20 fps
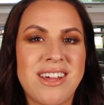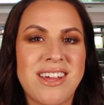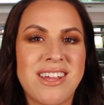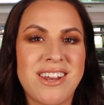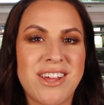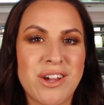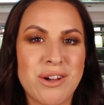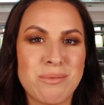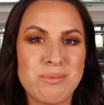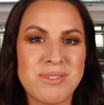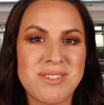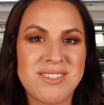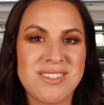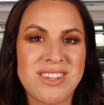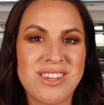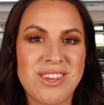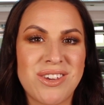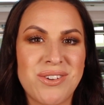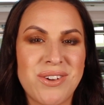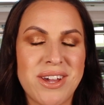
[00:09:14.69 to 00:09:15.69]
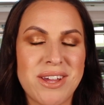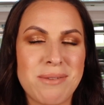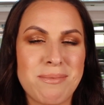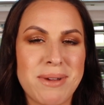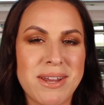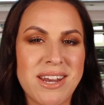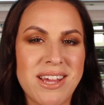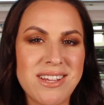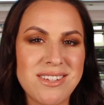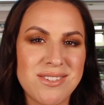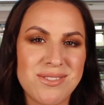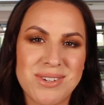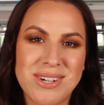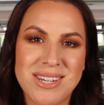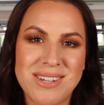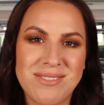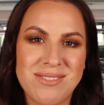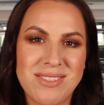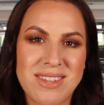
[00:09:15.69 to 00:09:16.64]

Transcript: and I hope to see you in my next one.